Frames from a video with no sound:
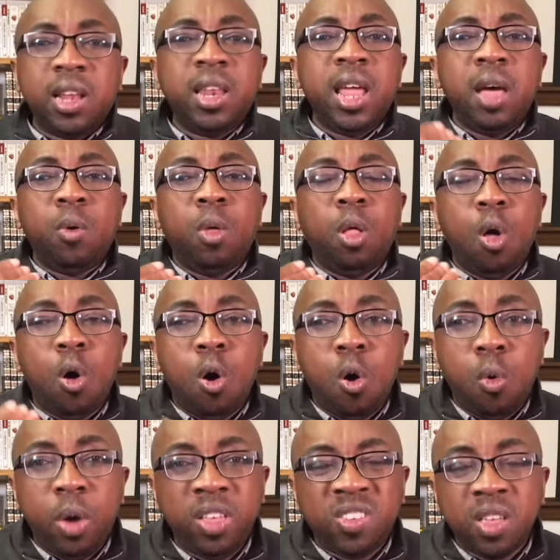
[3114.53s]
They'll
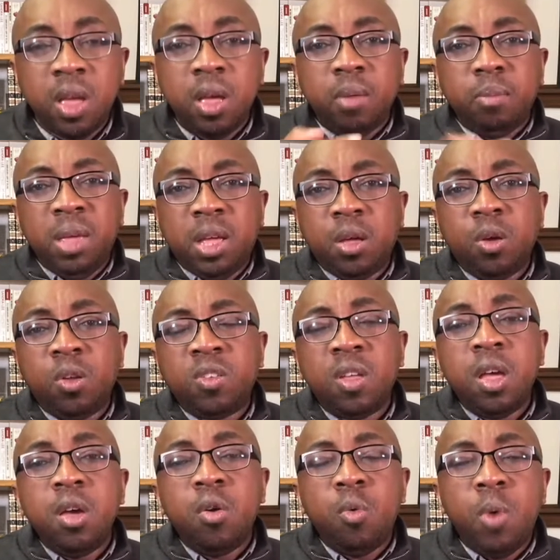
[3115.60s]
always, because
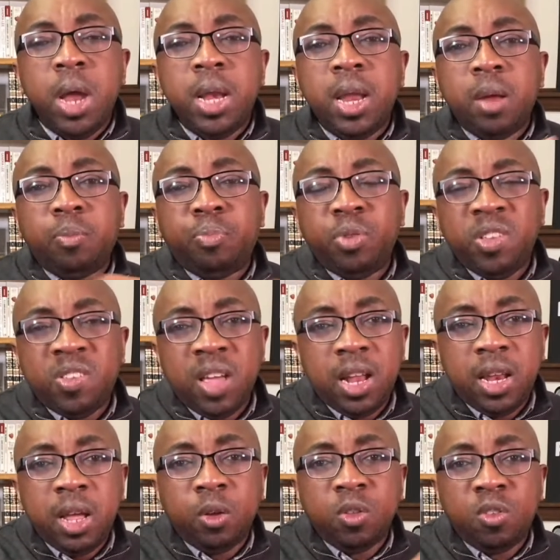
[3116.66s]
when they
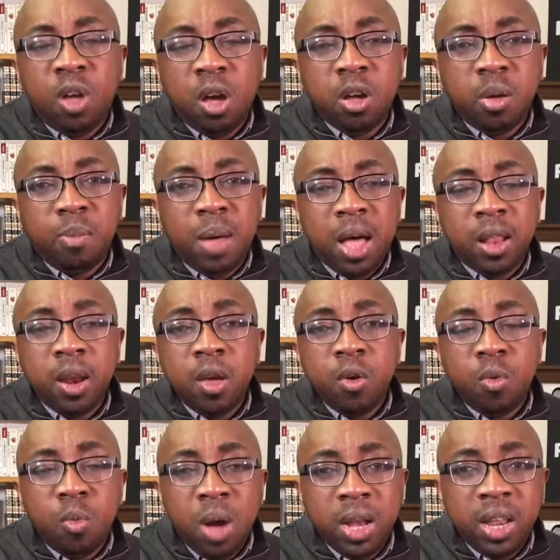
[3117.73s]
present, they'll talk about
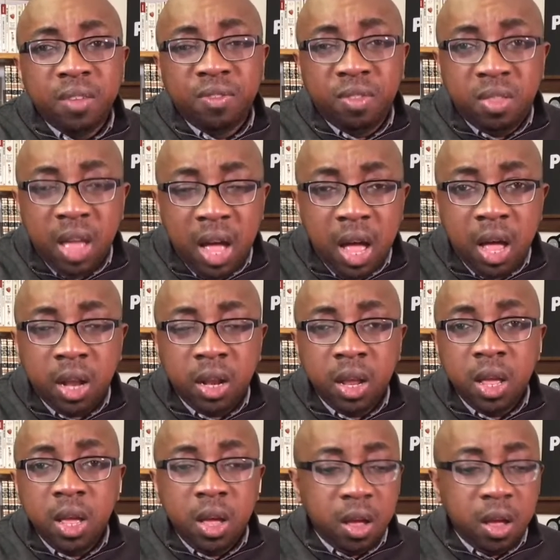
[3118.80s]
what they've done,